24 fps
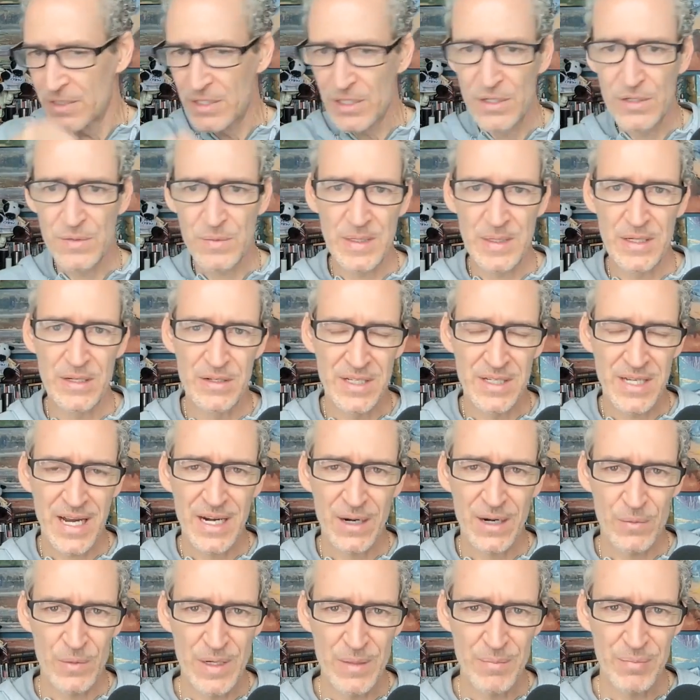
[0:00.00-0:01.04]
excuse me, your
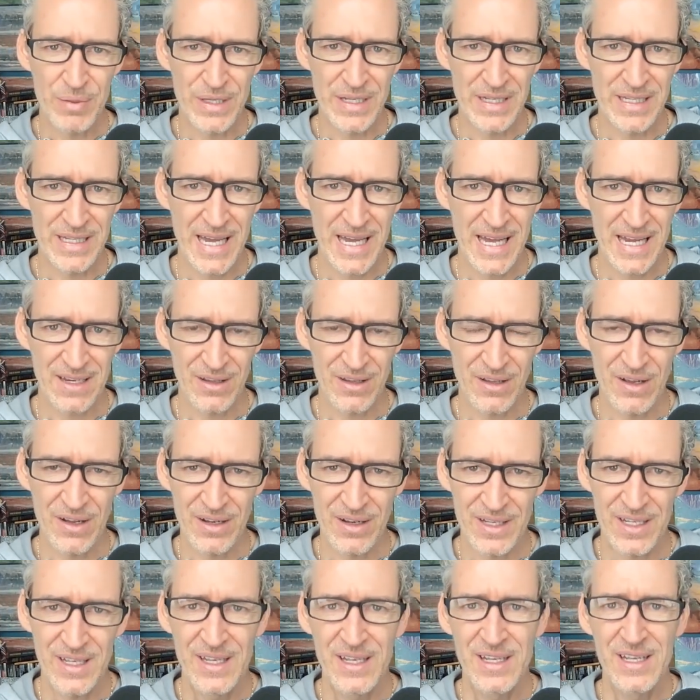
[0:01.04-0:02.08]
entire replen
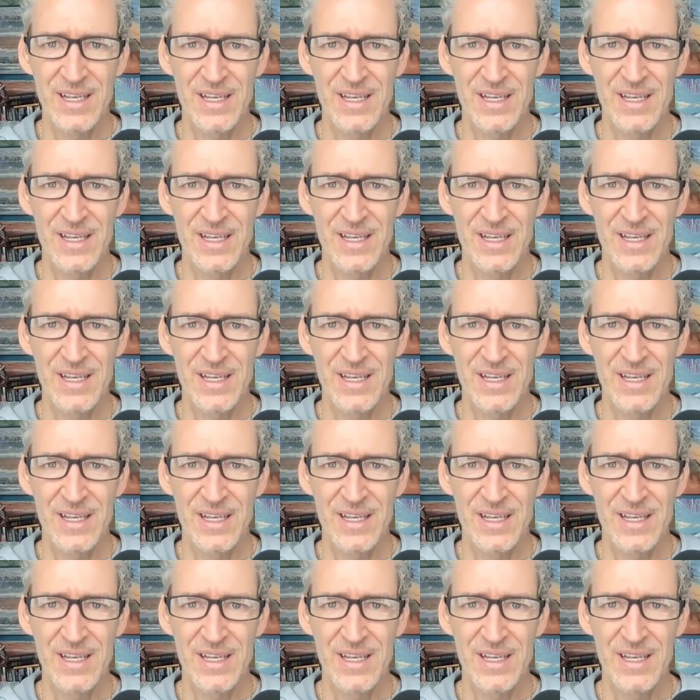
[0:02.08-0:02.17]
catalog